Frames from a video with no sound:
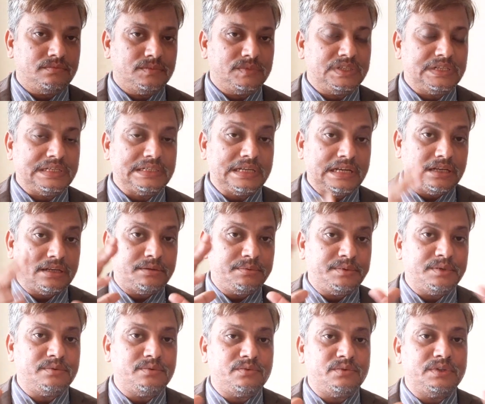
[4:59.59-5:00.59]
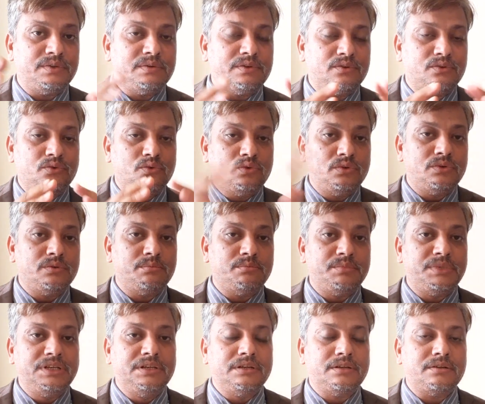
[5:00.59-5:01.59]
If we will go in
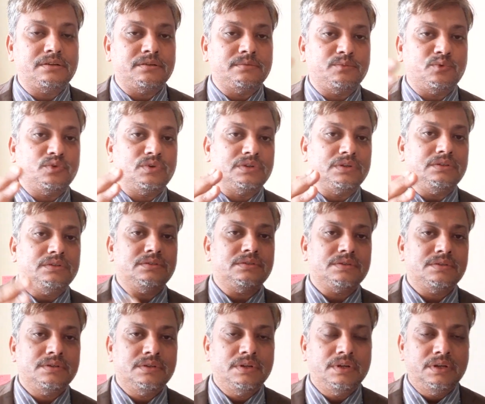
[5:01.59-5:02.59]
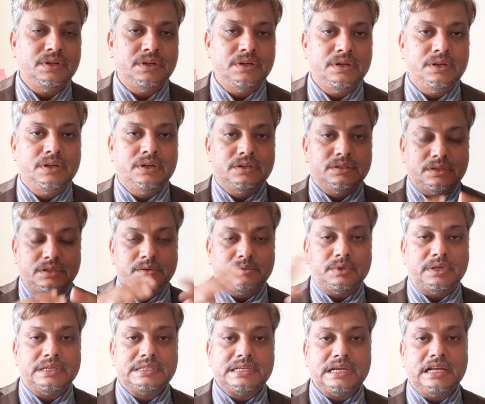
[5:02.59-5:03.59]
bigger product, then
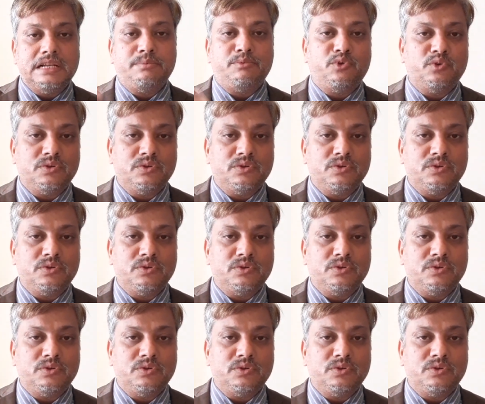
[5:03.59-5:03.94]
agile